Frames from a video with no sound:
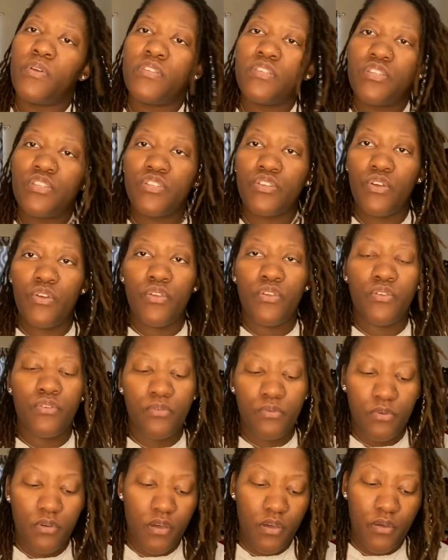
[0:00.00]
to show
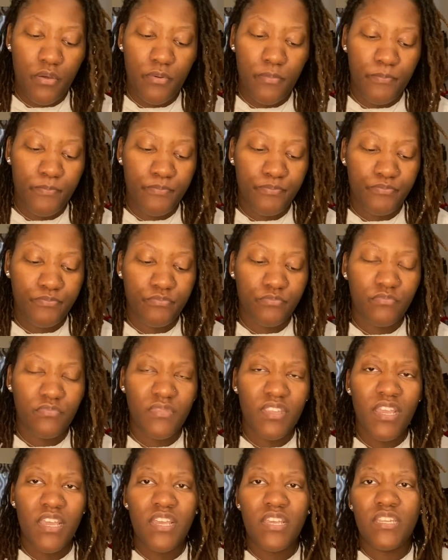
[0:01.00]
you um,
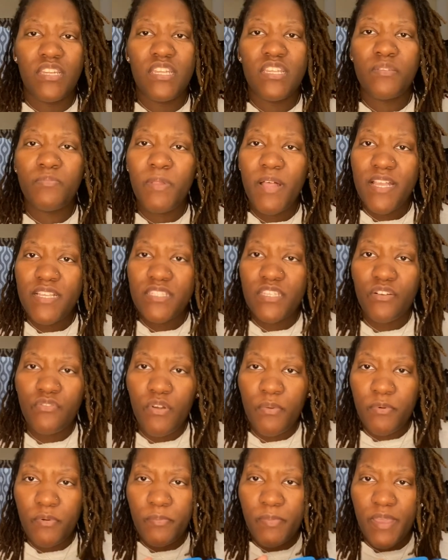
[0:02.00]
these plastic
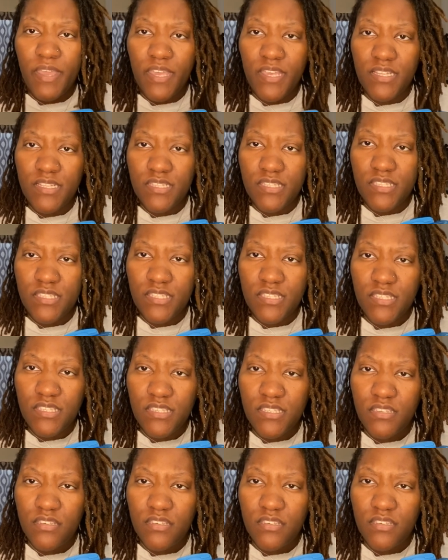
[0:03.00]
rubber bands